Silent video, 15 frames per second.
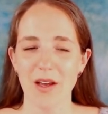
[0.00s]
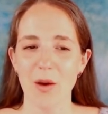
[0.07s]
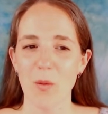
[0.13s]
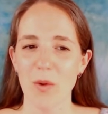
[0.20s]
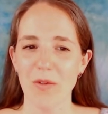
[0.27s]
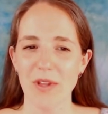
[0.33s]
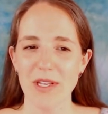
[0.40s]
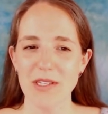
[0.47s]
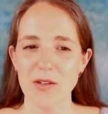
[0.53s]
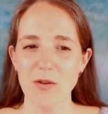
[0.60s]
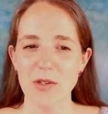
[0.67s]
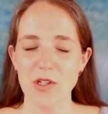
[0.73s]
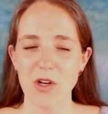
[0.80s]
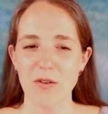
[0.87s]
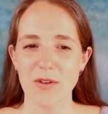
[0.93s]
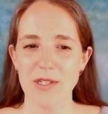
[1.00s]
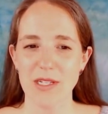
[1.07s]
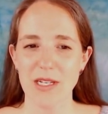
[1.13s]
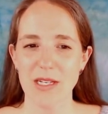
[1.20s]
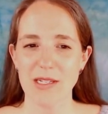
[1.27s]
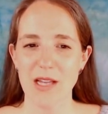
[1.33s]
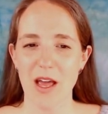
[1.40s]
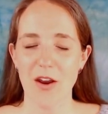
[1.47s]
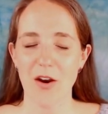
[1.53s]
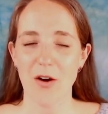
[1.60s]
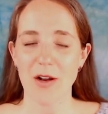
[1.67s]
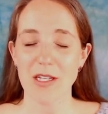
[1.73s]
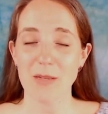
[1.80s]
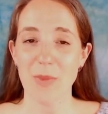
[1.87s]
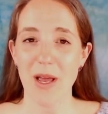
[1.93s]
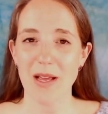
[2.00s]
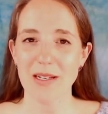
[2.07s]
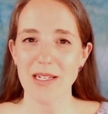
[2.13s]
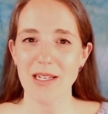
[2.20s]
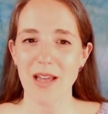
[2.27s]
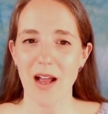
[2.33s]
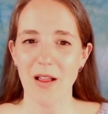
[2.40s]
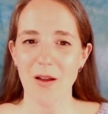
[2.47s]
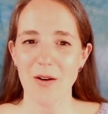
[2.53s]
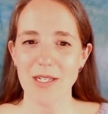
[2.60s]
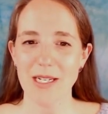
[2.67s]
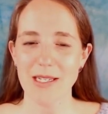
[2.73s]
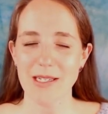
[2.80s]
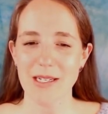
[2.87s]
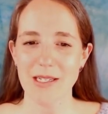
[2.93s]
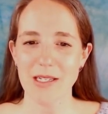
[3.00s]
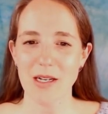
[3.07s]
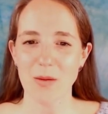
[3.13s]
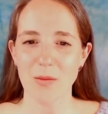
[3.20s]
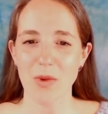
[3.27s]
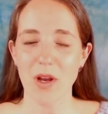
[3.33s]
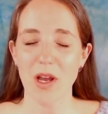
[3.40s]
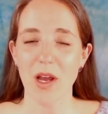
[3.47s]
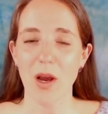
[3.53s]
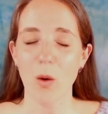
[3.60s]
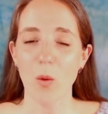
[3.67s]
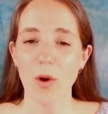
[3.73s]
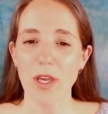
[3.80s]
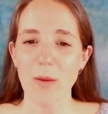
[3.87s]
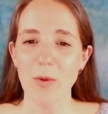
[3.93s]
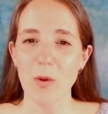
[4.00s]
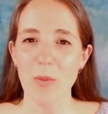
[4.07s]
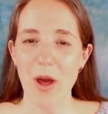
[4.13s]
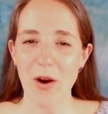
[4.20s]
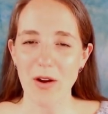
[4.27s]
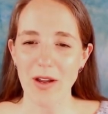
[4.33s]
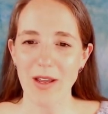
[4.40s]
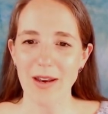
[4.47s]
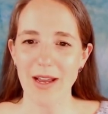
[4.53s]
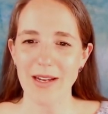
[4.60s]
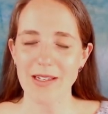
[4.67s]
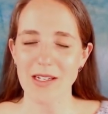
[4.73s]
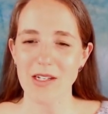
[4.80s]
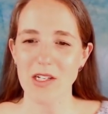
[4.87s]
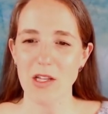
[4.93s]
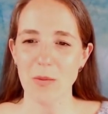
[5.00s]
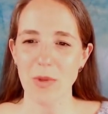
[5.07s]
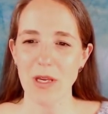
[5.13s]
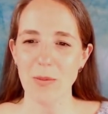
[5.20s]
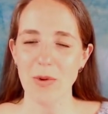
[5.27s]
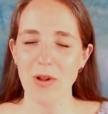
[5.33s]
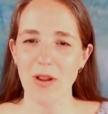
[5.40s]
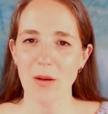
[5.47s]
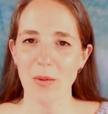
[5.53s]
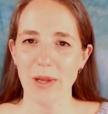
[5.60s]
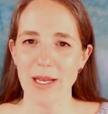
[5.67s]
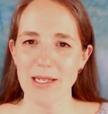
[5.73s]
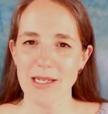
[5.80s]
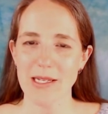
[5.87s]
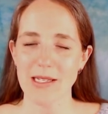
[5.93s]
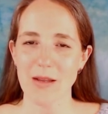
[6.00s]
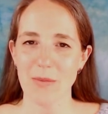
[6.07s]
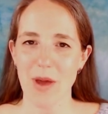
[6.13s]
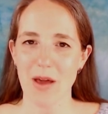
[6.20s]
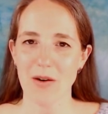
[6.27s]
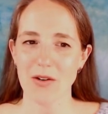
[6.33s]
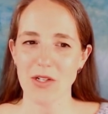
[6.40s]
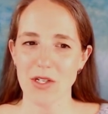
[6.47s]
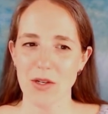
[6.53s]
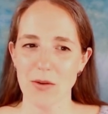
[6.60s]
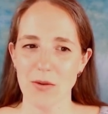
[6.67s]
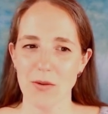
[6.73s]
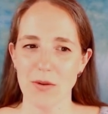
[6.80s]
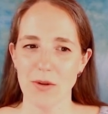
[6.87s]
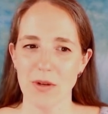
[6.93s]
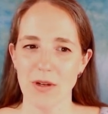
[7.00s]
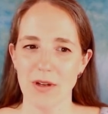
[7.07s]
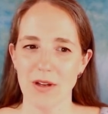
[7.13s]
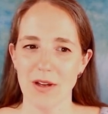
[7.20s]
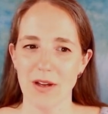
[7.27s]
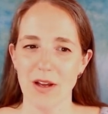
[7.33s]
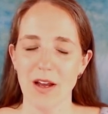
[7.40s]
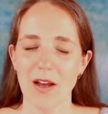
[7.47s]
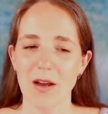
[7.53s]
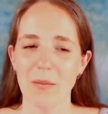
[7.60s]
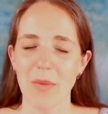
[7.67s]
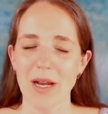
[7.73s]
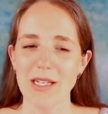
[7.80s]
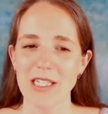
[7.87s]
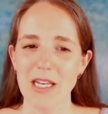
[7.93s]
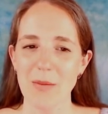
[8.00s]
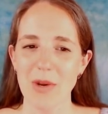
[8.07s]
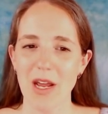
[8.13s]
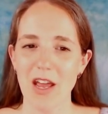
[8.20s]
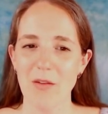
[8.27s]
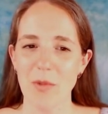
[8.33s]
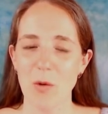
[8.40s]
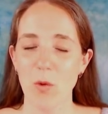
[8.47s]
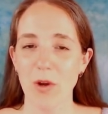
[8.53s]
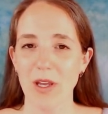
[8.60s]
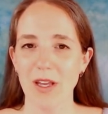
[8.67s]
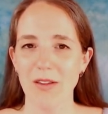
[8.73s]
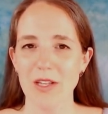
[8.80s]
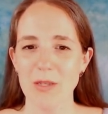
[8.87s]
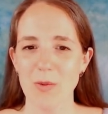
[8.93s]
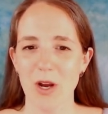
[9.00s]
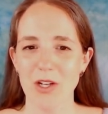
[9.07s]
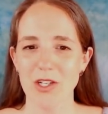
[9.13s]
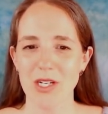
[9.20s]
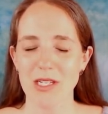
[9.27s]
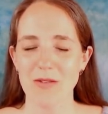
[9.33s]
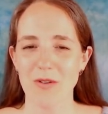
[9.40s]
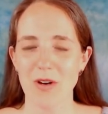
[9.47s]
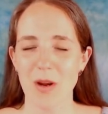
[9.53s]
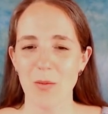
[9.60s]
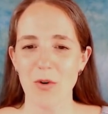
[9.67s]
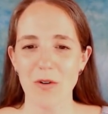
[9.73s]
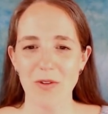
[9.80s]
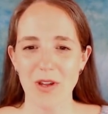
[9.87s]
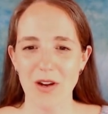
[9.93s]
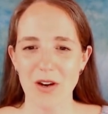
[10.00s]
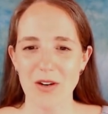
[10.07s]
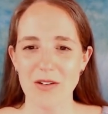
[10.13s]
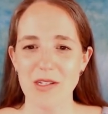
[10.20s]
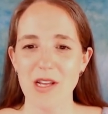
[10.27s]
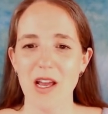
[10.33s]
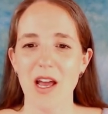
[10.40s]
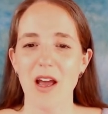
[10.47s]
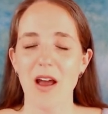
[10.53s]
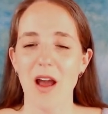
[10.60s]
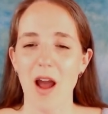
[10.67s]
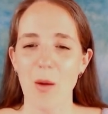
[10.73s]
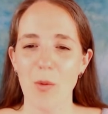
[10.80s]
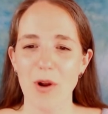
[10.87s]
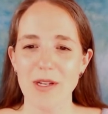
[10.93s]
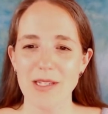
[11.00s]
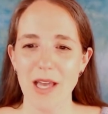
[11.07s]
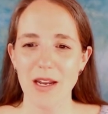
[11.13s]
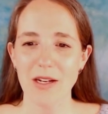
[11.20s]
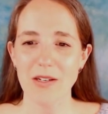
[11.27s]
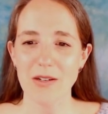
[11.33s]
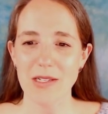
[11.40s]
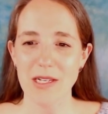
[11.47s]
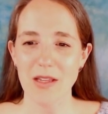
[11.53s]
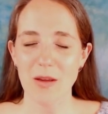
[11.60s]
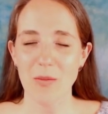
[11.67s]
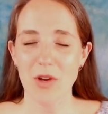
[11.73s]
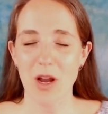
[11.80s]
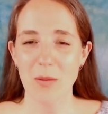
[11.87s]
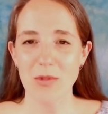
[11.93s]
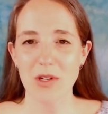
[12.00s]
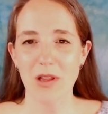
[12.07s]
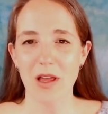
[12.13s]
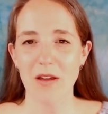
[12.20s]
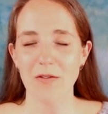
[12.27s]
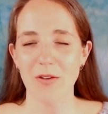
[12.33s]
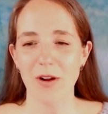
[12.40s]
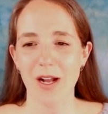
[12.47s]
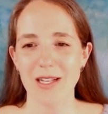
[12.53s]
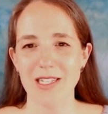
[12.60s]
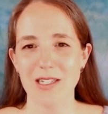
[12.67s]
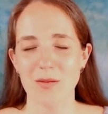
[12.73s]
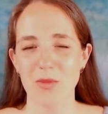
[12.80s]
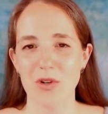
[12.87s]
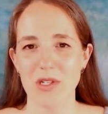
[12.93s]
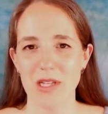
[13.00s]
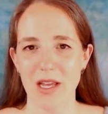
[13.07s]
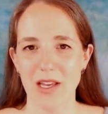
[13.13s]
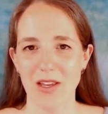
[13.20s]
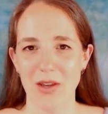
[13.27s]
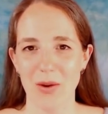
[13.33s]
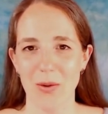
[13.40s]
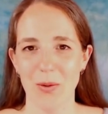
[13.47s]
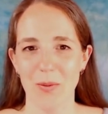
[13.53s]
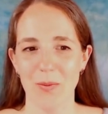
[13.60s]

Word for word: With these new services and our expanding LRT system, we'll keep you better connected to the people and places that matter to you. My team and I have been working on these projects for a number of years, and we're excited to see them come to life for customers like you.